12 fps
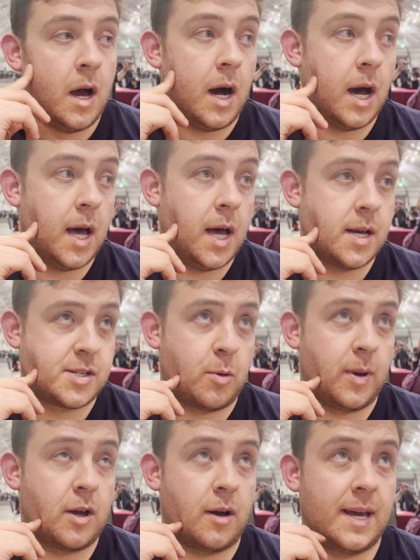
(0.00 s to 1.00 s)
Uh, so
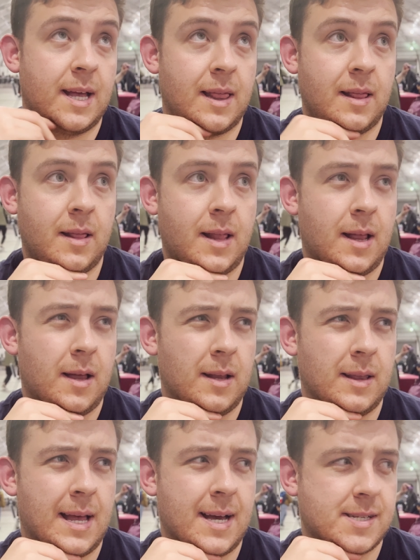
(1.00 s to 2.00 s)
we got here
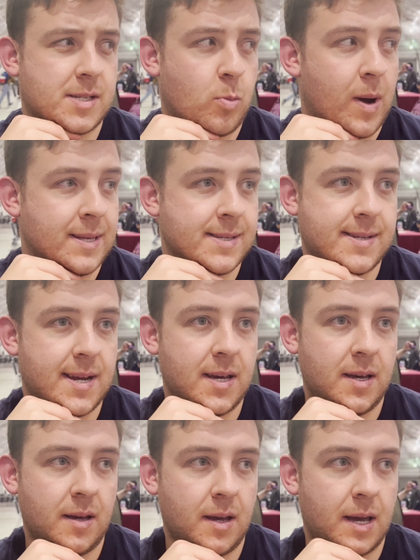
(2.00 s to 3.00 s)
last Wednesday.
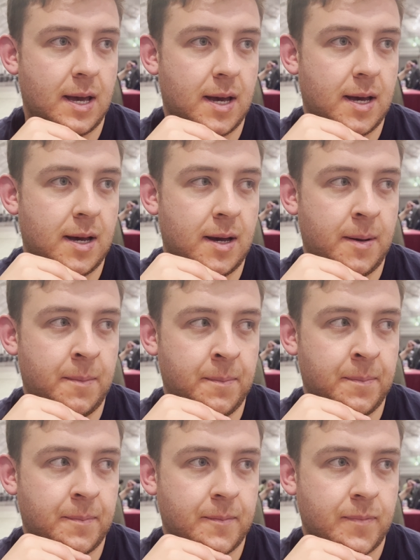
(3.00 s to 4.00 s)

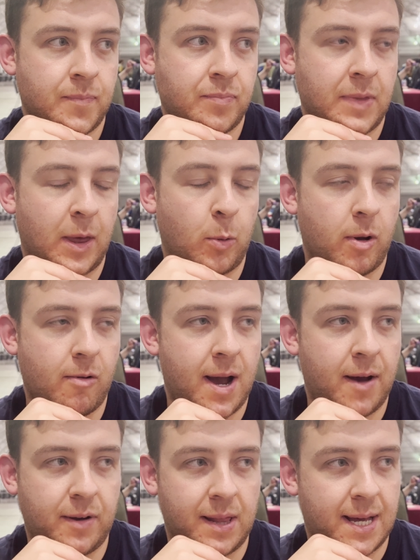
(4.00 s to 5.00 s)
Um, I think we
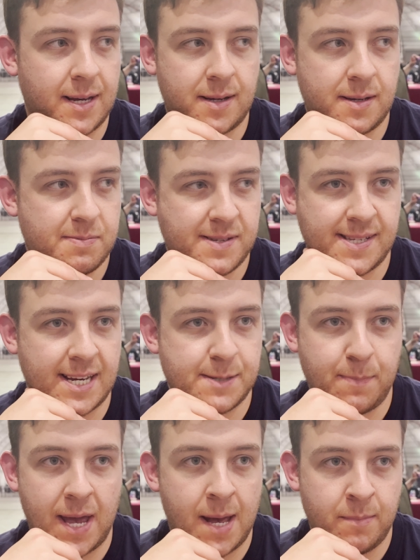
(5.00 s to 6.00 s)
arrived at like 6
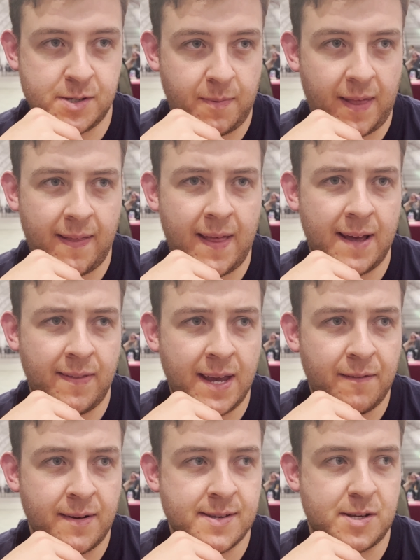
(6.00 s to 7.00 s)
p.m. something like that in the
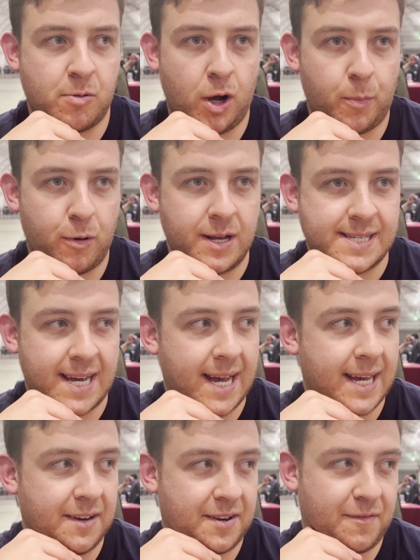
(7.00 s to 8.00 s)
evening, so we're all pretty
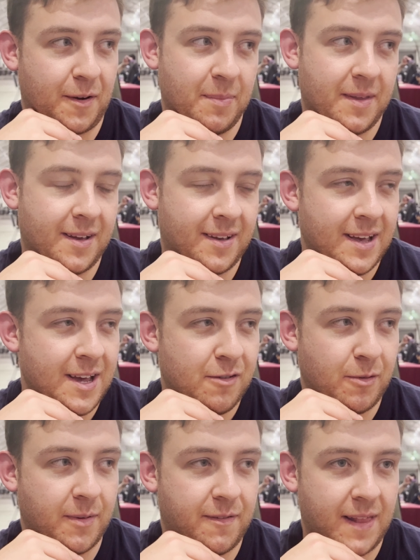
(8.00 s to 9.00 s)
tired from the,
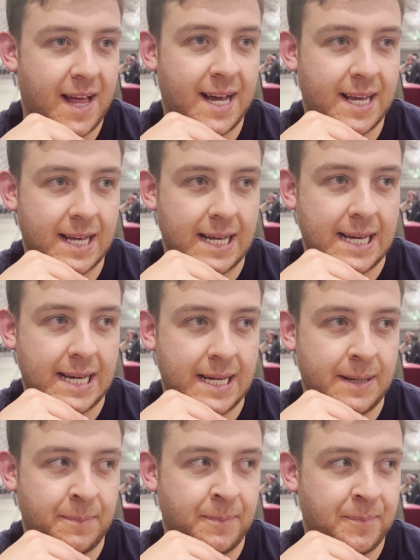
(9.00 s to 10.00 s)
from the flight.
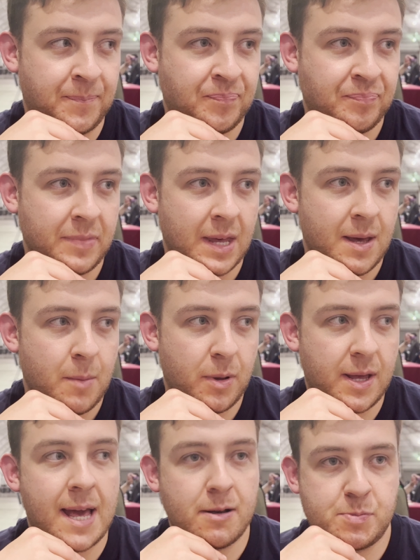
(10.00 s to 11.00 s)
Um,
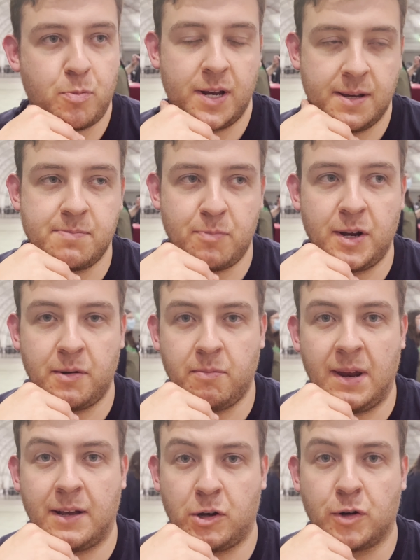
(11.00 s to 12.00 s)
but yeah, it's pretty it's pretty
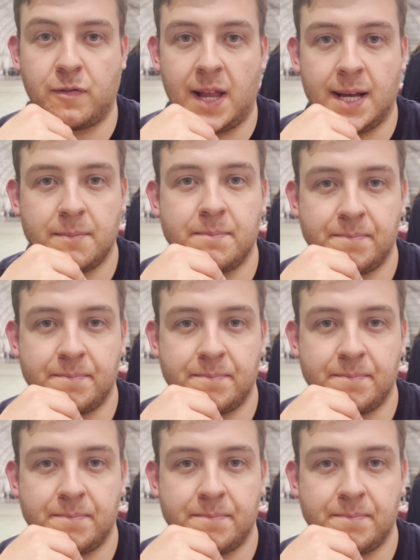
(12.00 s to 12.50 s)
good flight.